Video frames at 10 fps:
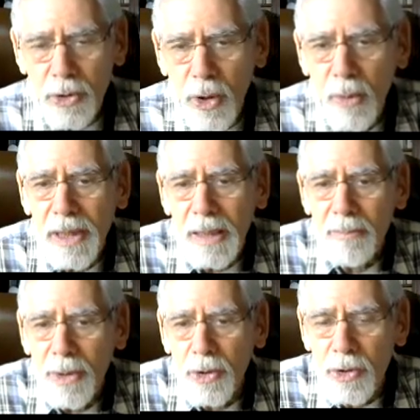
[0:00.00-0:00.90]
so many
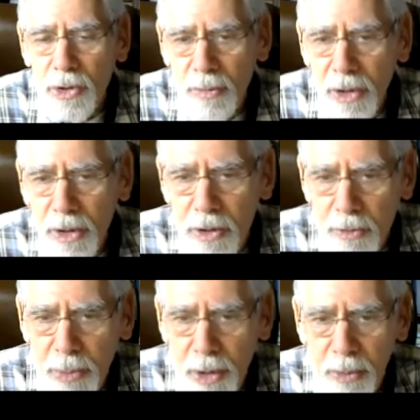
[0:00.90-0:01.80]
millions and
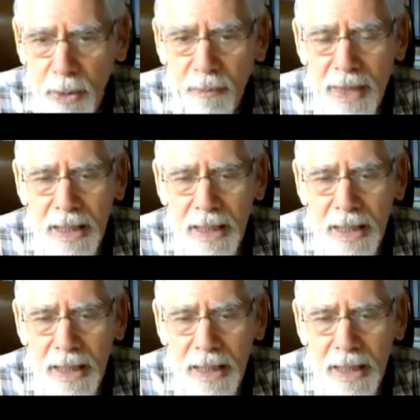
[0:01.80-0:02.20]
millions of people,